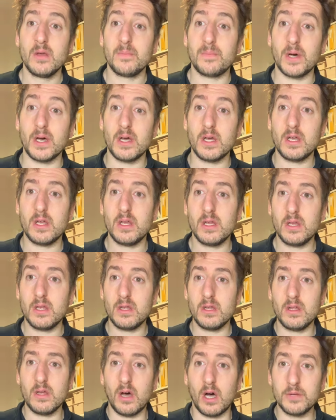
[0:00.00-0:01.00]
But
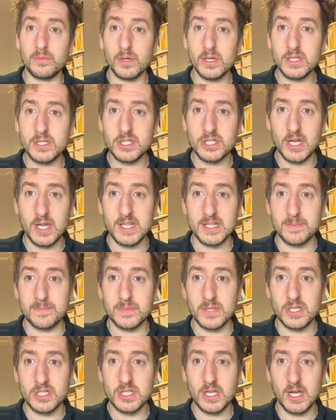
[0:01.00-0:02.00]
I wanted to share this
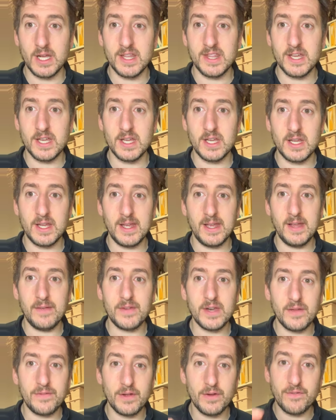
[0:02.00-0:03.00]
to say that
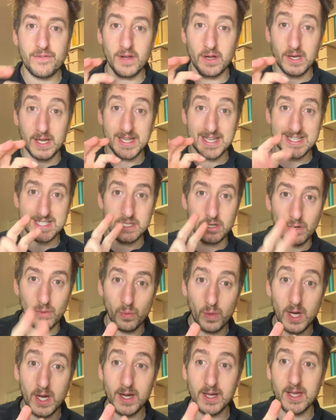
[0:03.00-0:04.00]
even if you feel like it's not
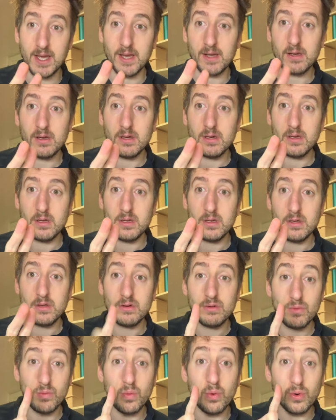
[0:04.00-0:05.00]
working,
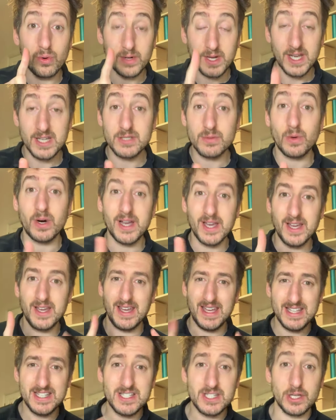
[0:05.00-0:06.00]
well, guess what? It
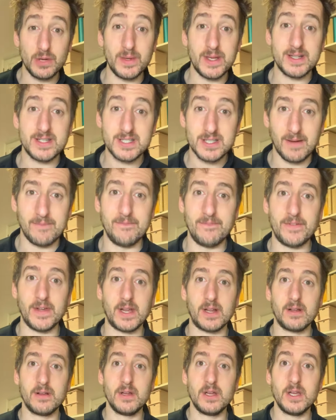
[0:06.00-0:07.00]
is doing
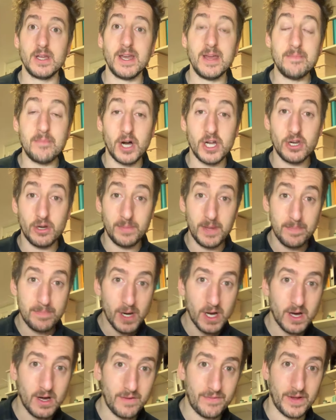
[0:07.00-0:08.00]
something. It might not be
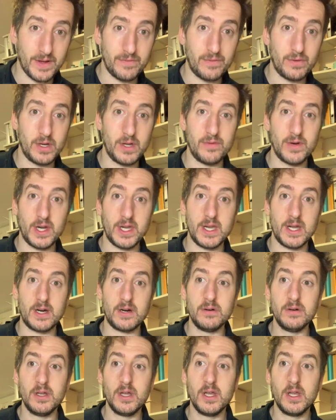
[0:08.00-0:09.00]
perfect for you right
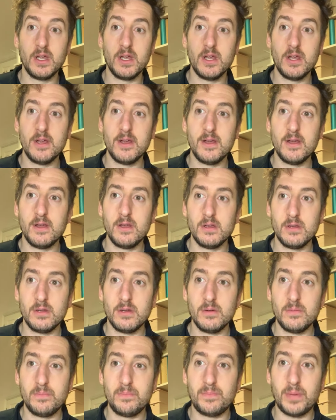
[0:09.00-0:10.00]
now,
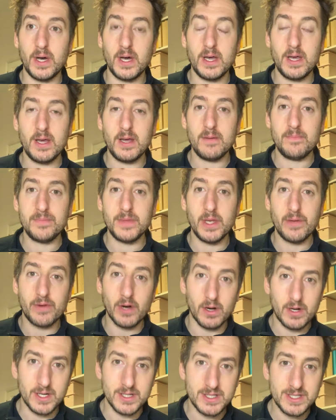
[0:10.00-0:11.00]
but you've
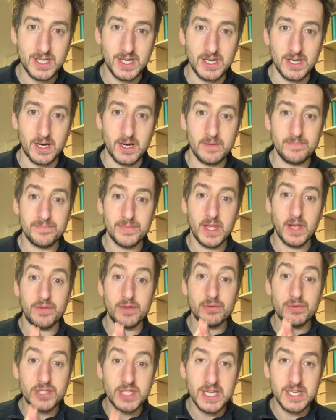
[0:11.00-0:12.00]
got to consider, if
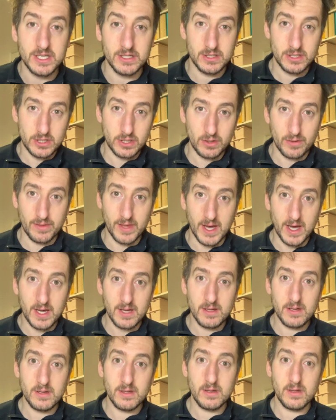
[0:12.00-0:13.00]
you didn't do
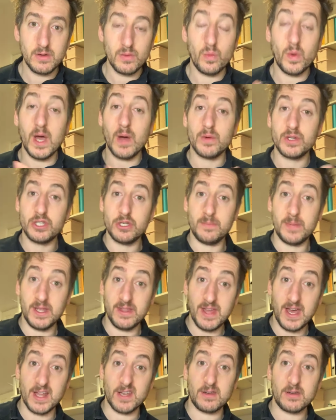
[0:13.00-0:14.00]
that, where would you be
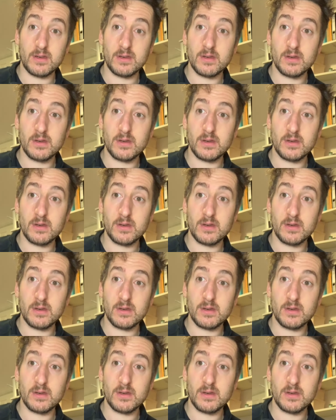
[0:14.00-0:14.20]
then?